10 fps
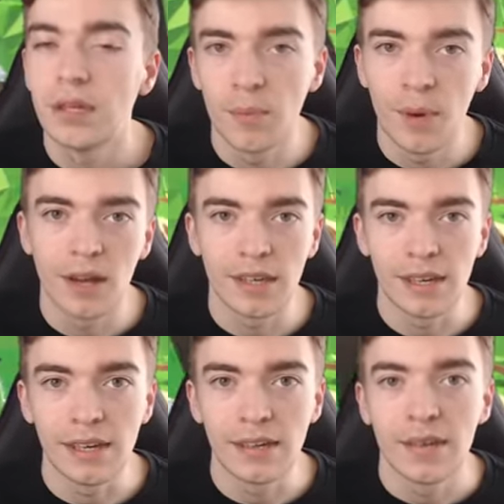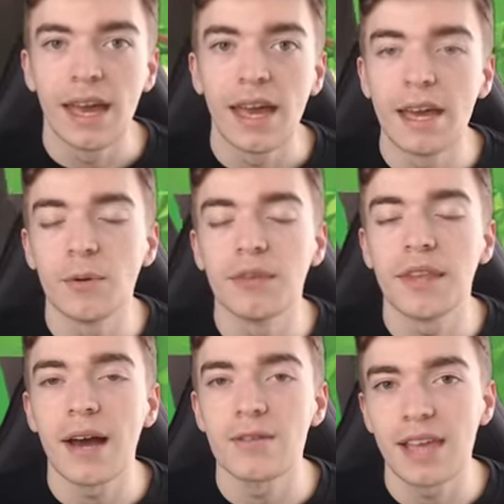Monkey, it will
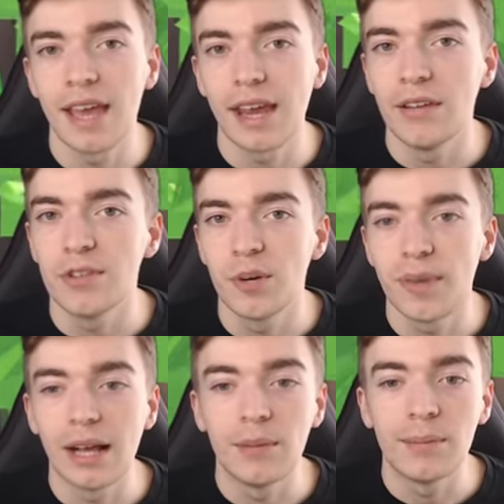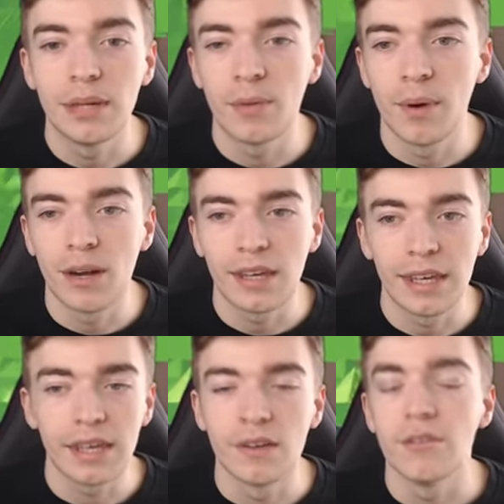now say Adopt Me Albino
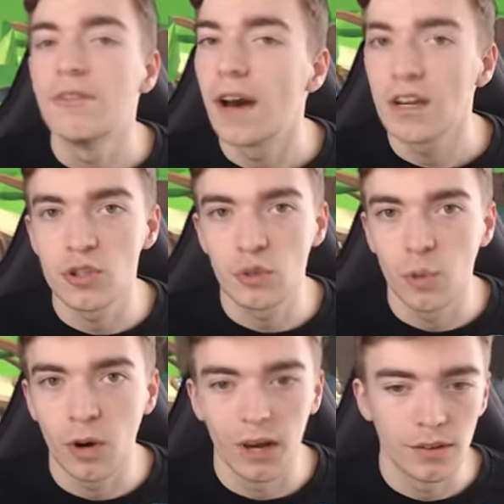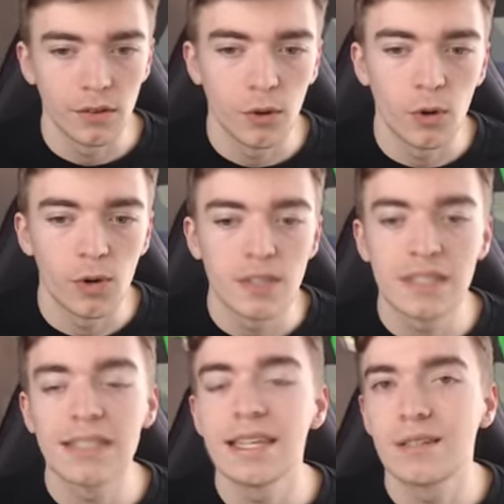Monkey version 1 or
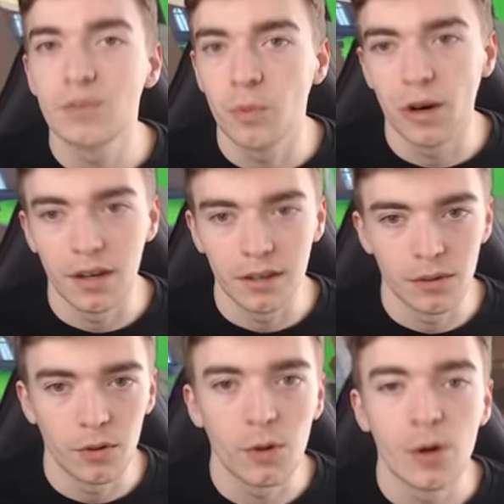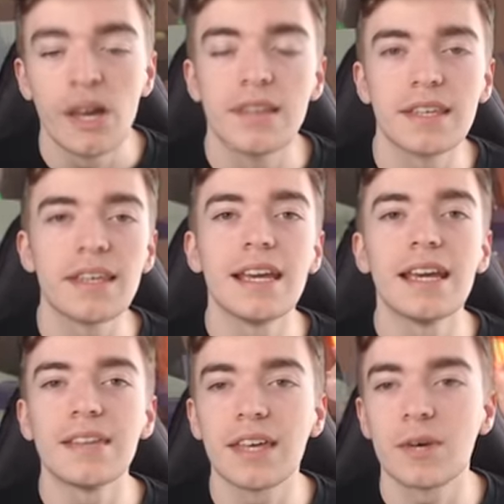season 1 or the
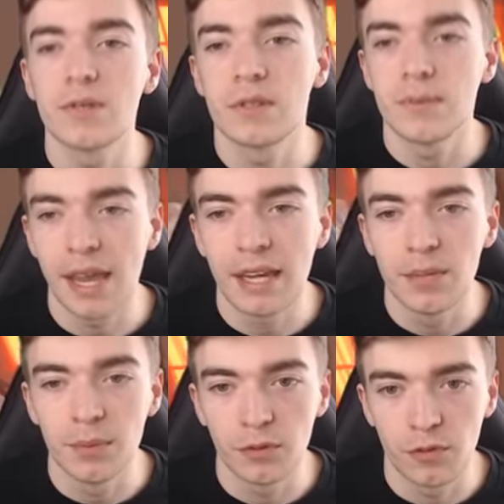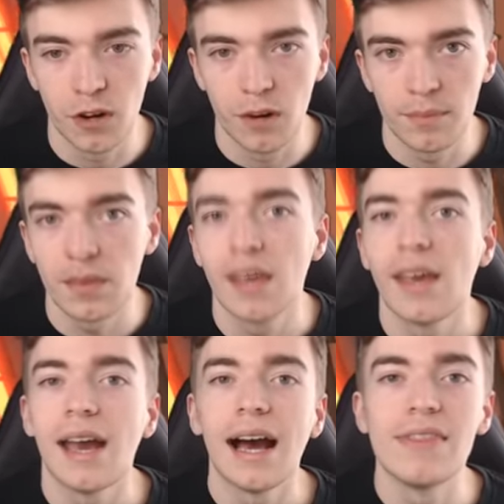year that it was obtainable from.
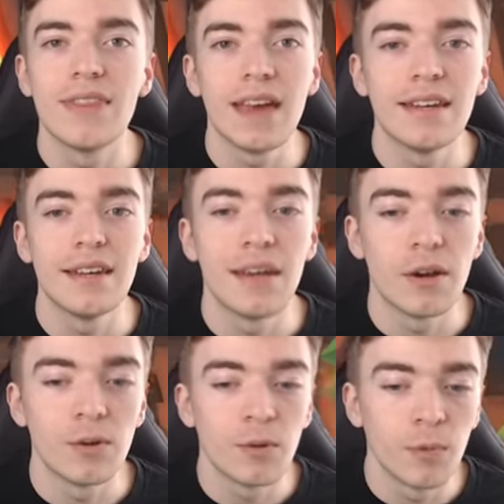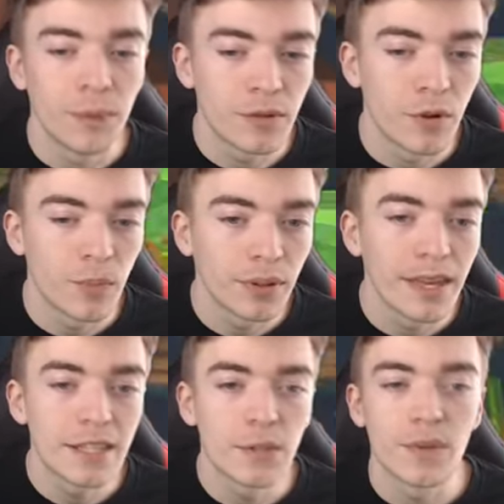And then it will be
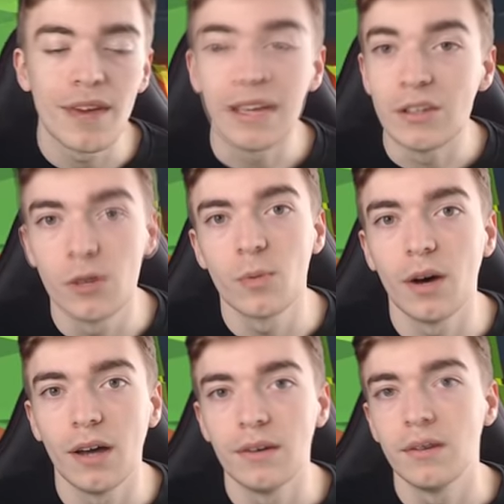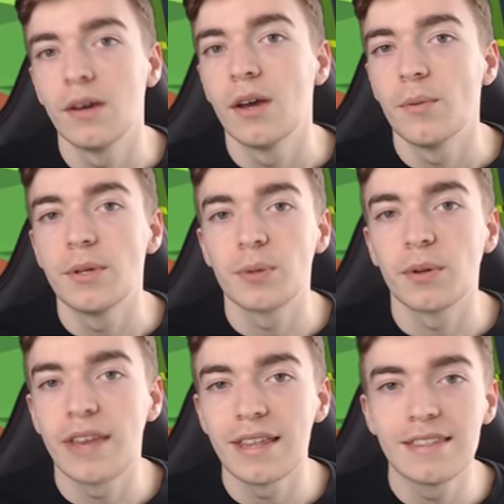replaced with a new one which
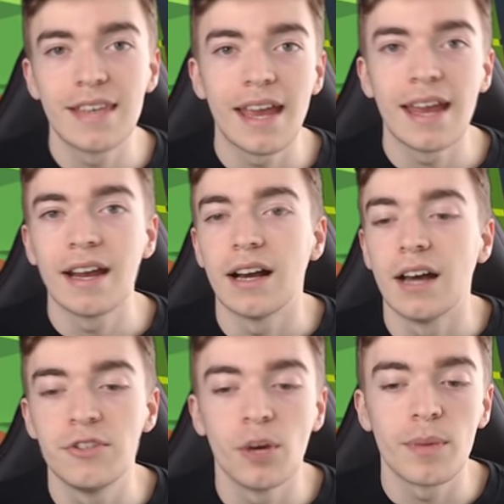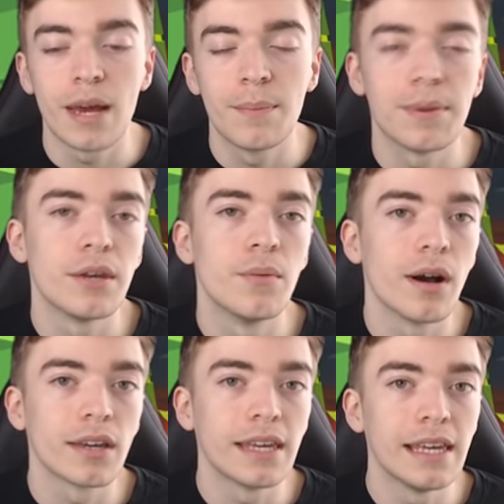will then say Adopt Me Albino
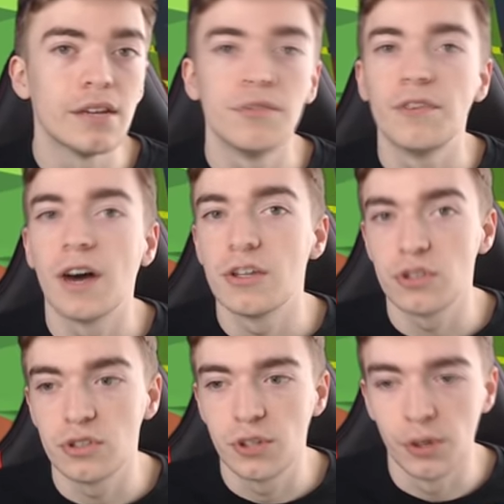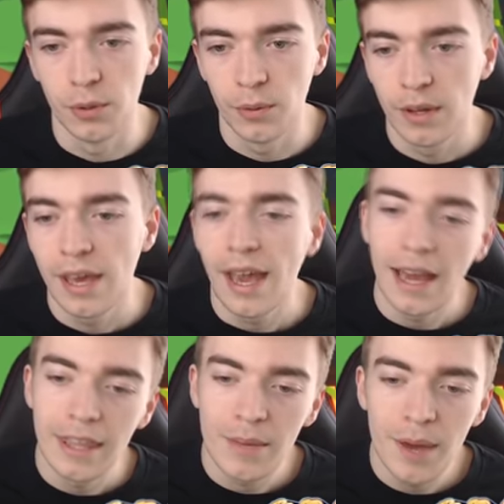Monkey version 2.
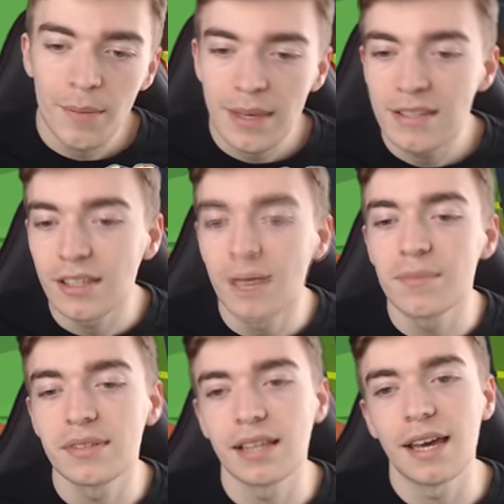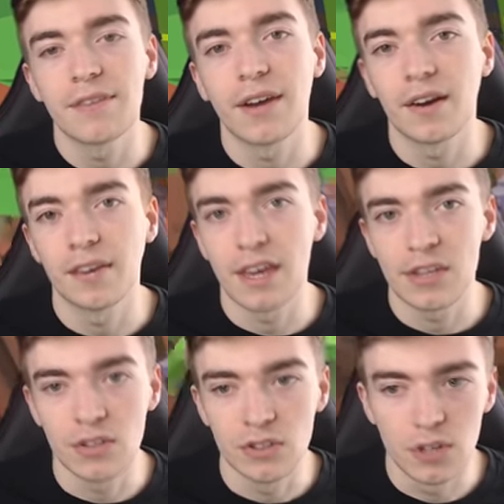And there might be some slight
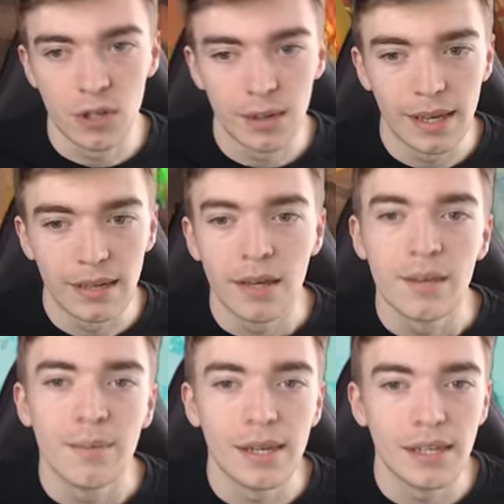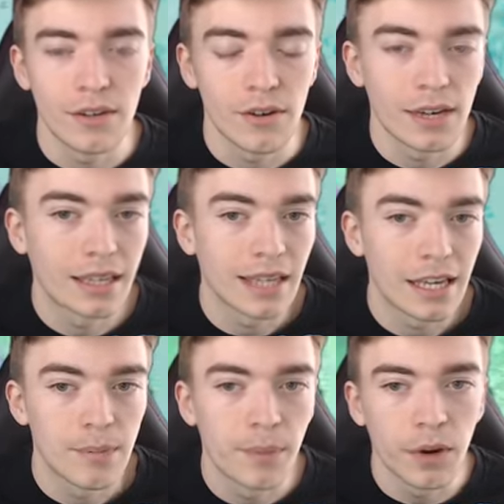variation to it, meaning you could
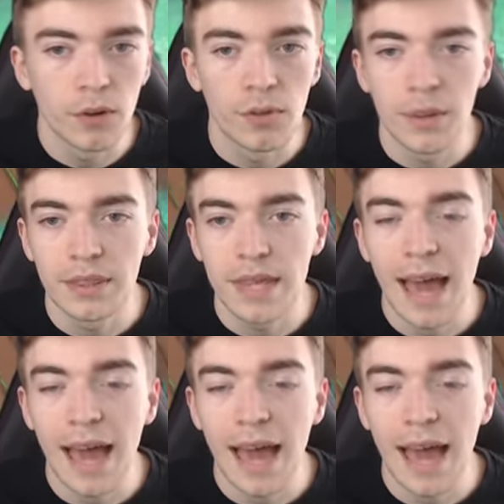collect both but they're